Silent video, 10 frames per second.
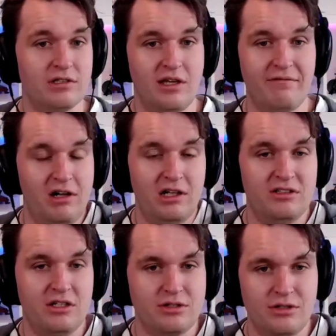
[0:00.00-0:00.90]
I
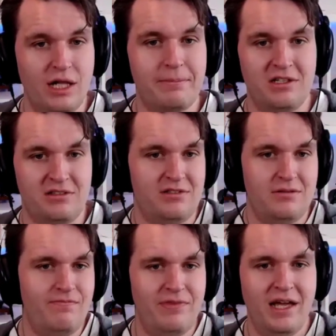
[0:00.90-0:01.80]
volunteered to help because,
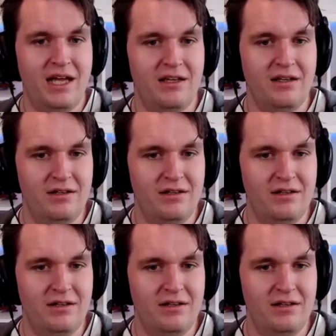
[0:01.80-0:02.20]
hey,